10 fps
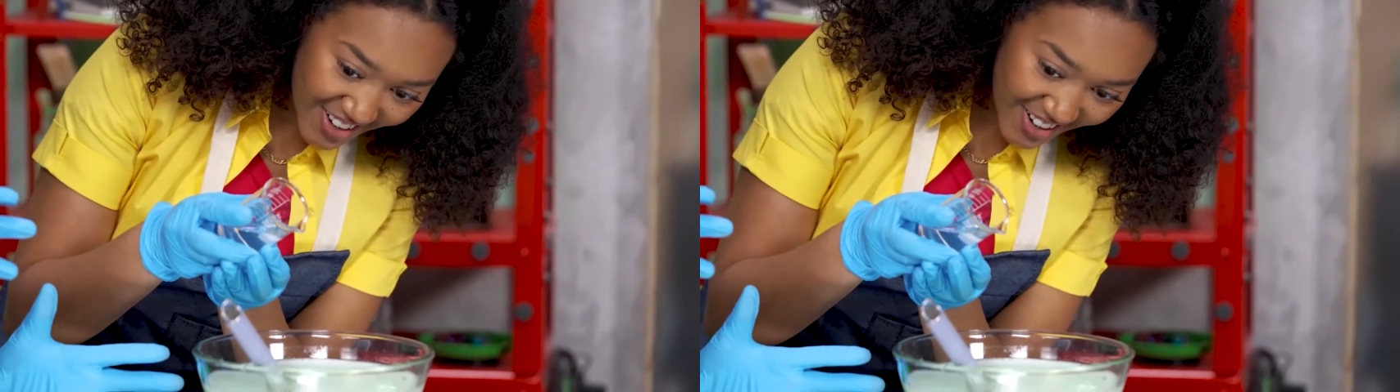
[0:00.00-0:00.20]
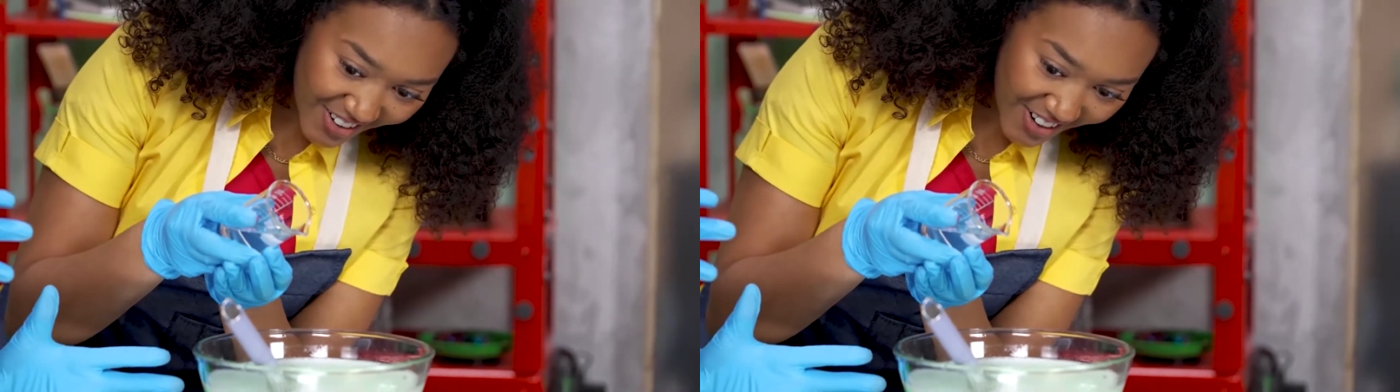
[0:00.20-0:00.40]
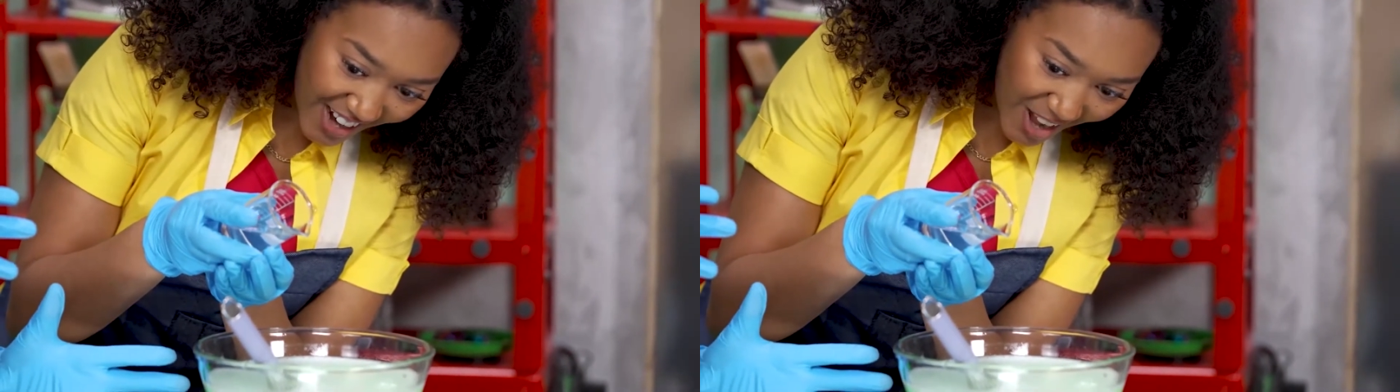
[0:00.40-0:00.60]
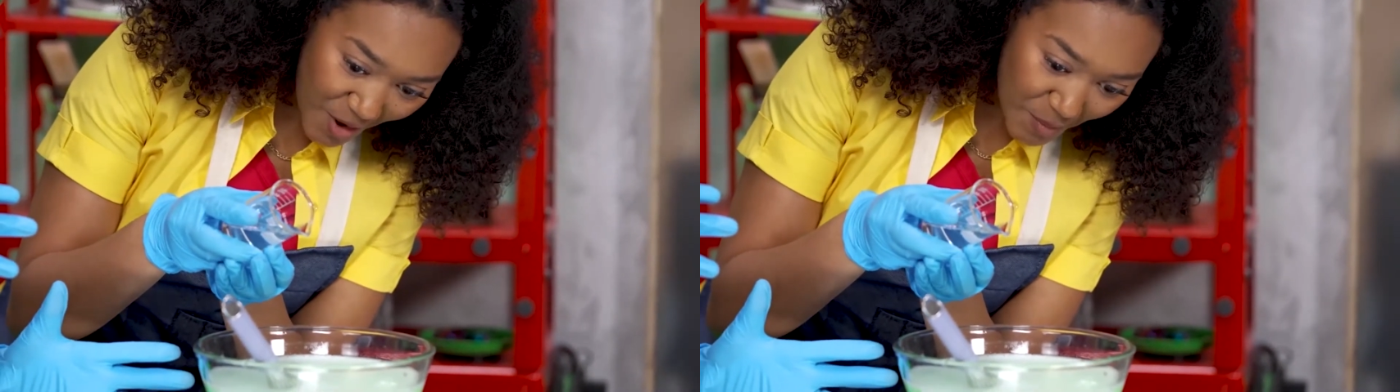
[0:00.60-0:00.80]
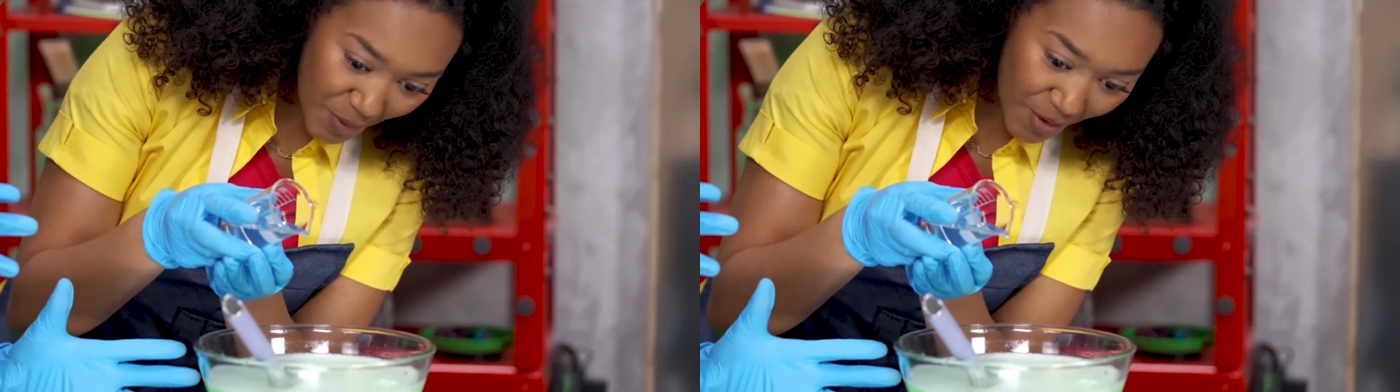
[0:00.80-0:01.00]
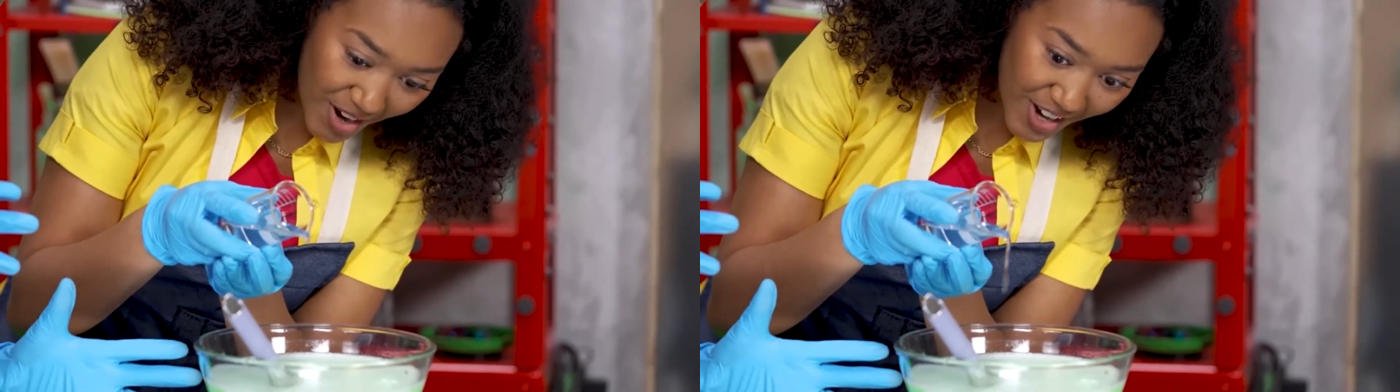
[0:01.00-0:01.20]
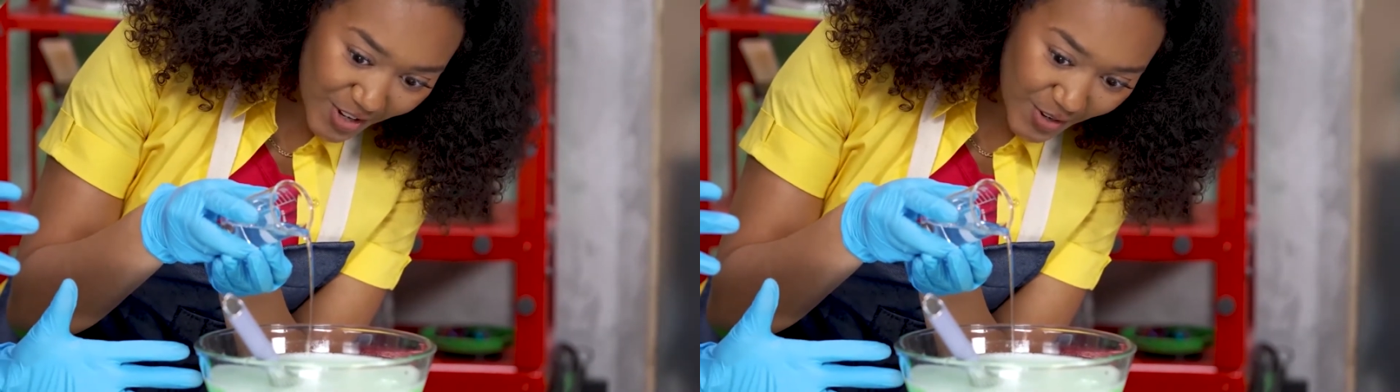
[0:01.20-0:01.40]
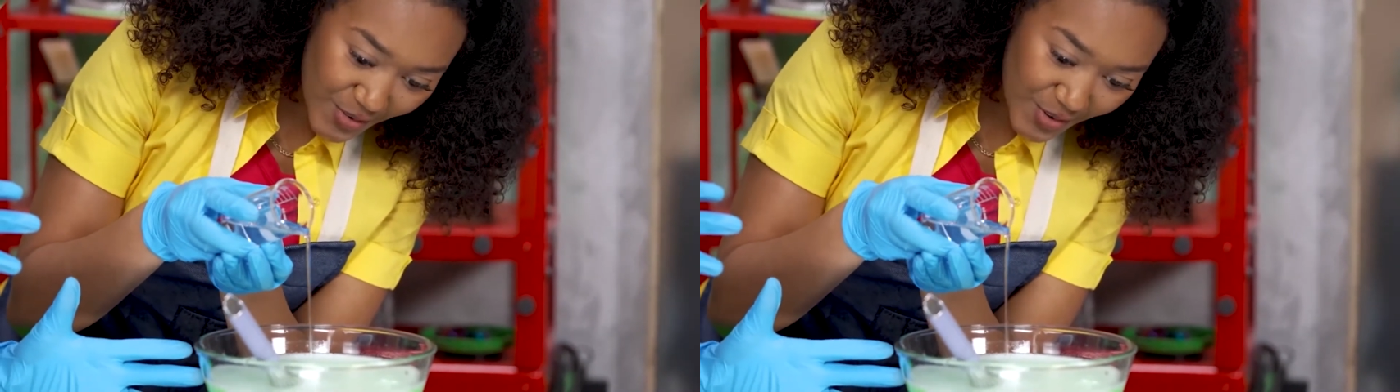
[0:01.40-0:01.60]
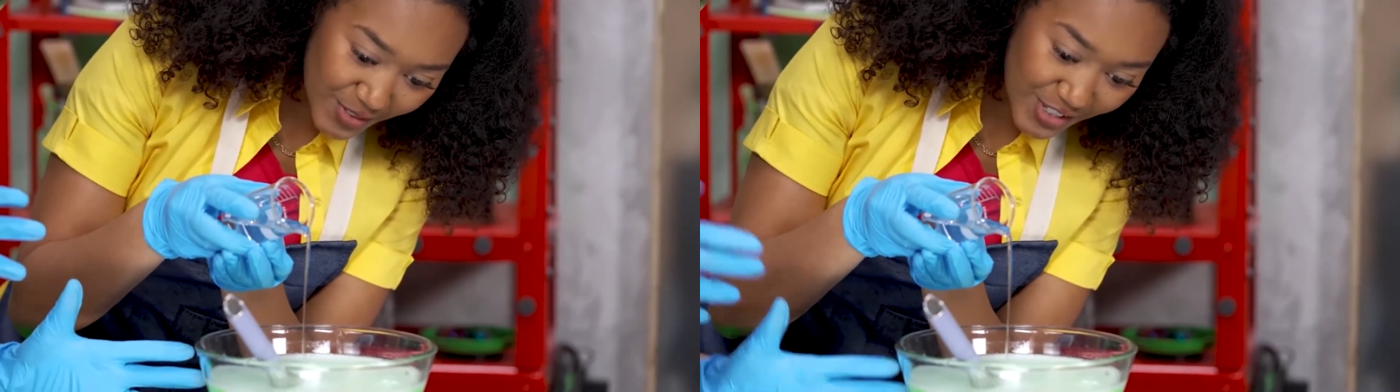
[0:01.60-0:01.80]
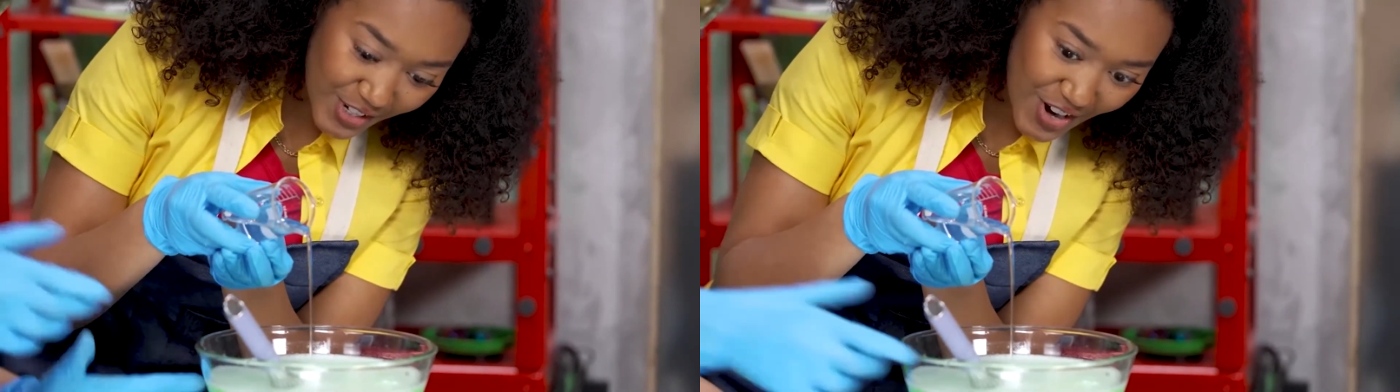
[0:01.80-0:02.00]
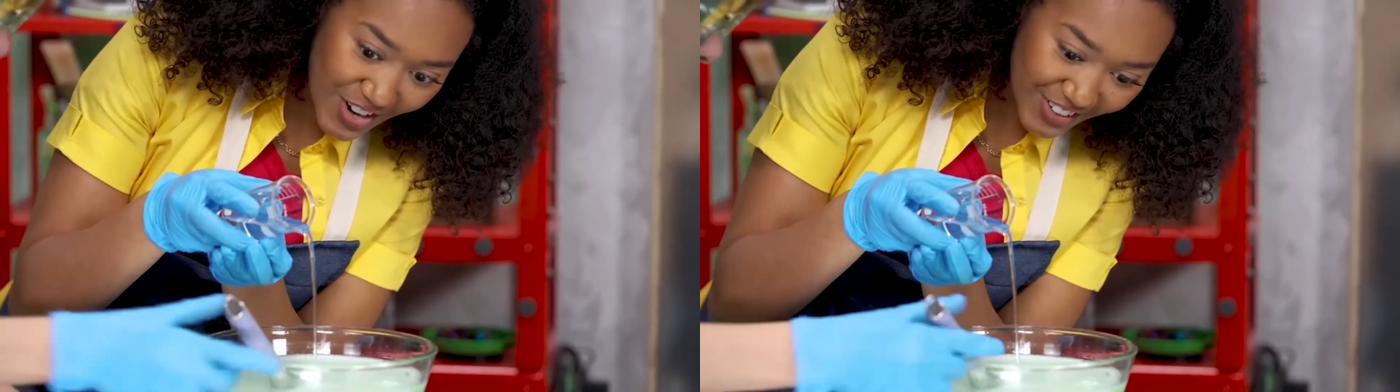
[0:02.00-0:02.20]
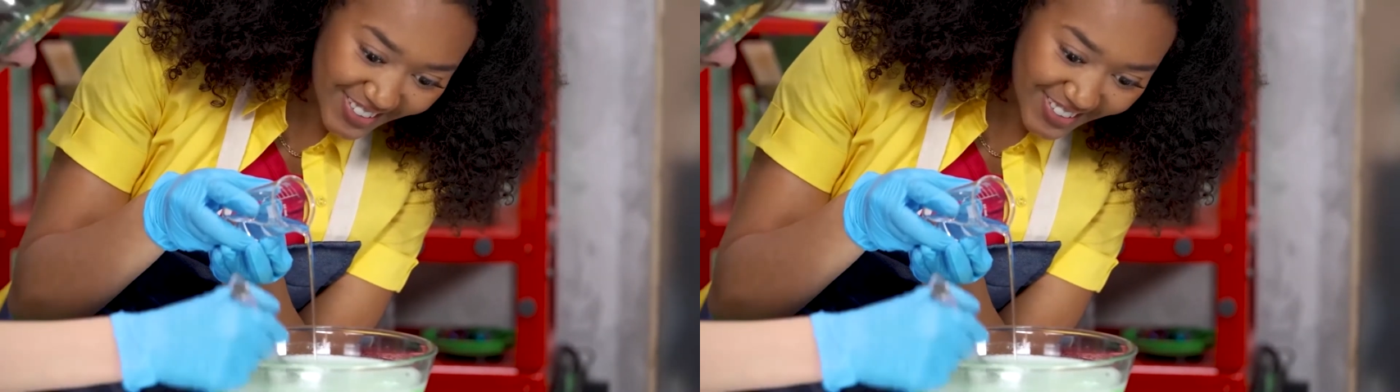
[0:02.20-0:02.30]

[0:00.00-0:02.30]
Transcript: All right, I'll pour it, you stir.